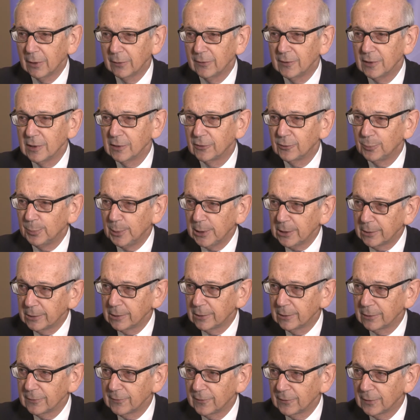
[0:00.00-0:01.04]
the
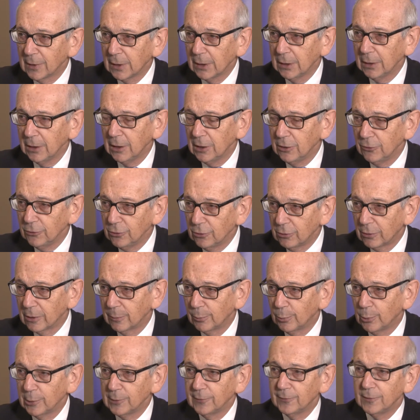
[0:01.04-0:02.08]
experience in
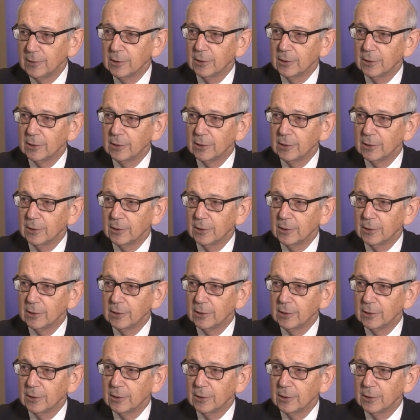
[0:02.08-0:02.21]
Europe with